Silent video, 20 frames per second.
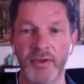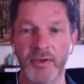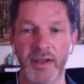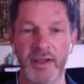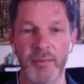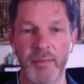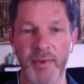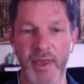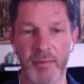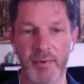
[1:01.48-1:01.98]
to
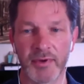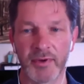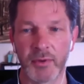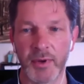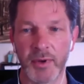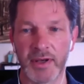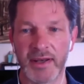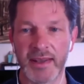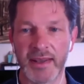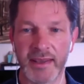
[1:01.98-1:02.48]
be able to
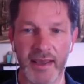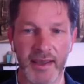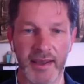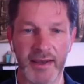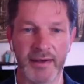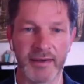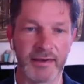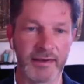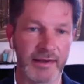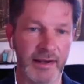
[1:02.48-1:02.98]
quickly guide
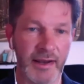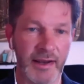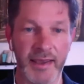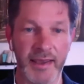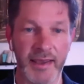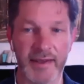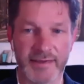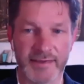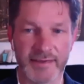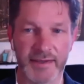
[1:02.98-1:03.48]

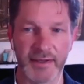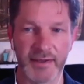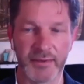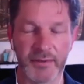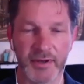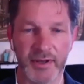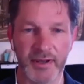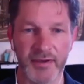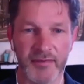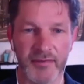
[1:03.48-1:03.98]
clients into it.
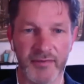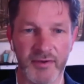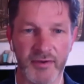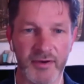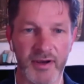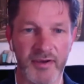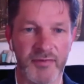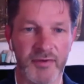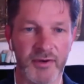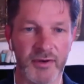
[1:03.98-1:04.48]

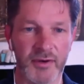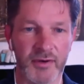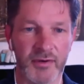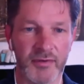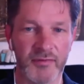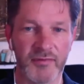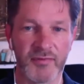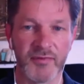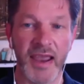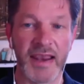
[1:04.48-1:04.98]
If you're
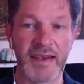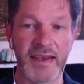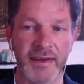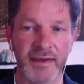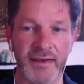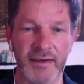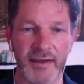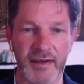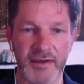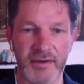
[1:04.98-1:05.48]
finding
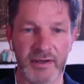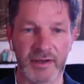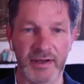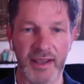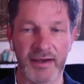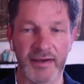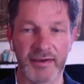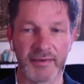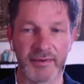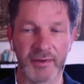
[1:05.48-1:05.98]
that your
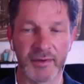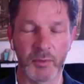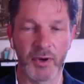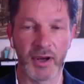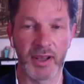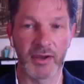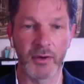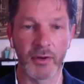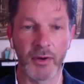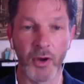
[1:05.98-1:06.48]
client is what I
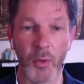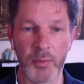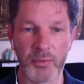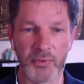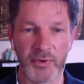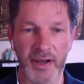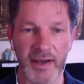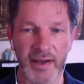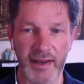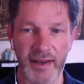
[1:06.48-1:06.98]
call
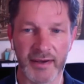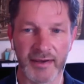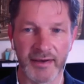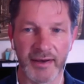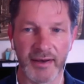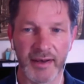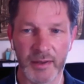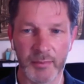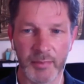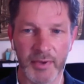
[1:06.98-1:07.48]
upregulated, a
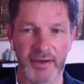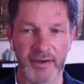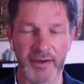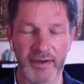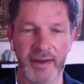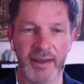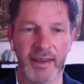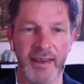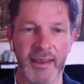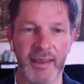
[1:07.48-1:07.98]
little bit
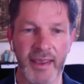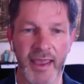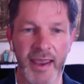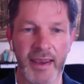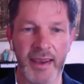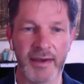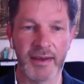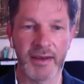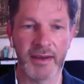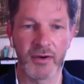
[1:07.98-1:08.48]

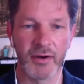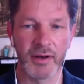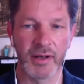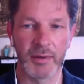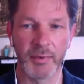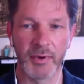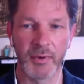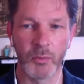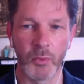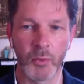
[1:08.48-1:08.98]
heady or a little
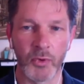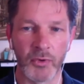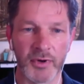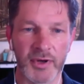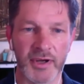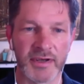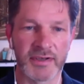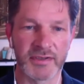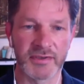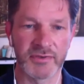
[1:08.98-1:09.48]
bit
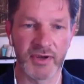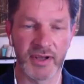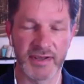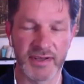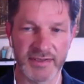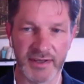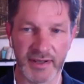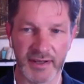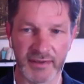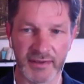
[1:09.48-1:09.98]
worried, stressed,
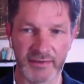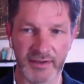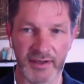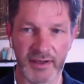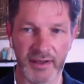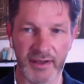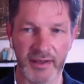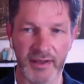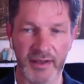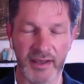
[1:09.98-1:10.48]

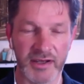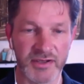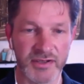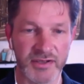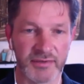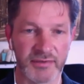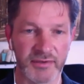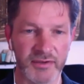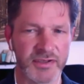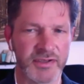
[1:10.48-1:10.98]

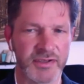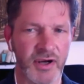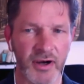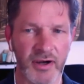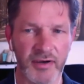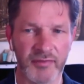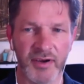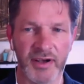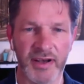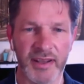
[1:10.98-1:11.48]
anxious, or just
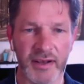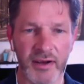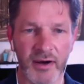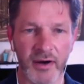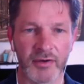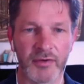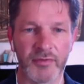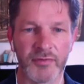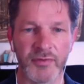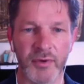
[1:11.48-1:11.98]
finding it hard
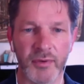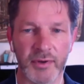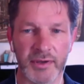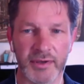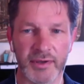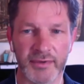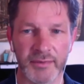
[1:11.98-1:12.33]
to focus.